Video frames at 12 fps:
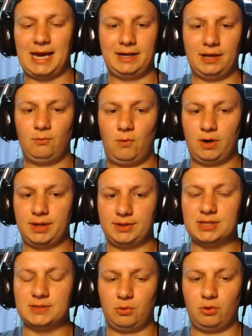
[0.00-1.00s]
tight end 1 at
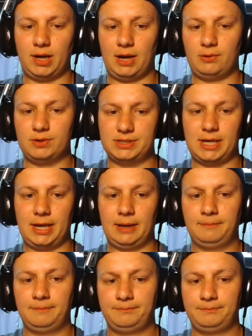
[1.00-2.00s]
this point, I would
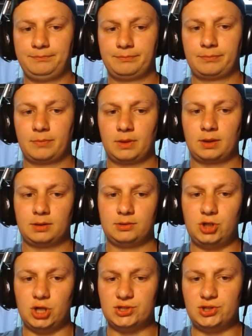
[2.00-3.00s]
say,
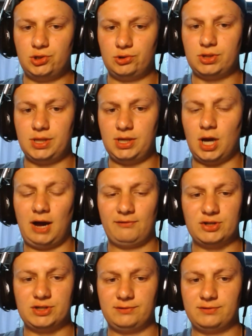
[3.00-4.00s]
just due to the
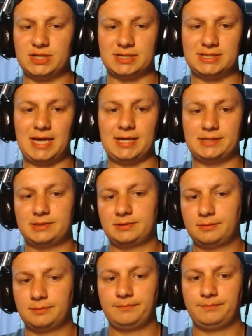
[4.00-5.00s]
offensive success
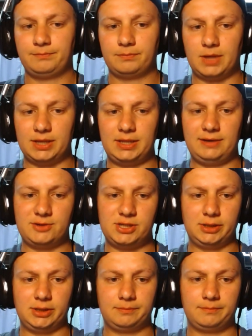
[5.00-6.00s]
that they've
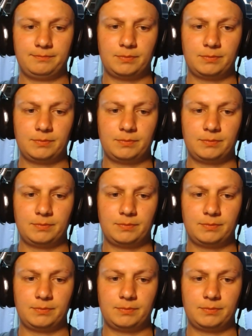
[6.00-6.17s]
seen.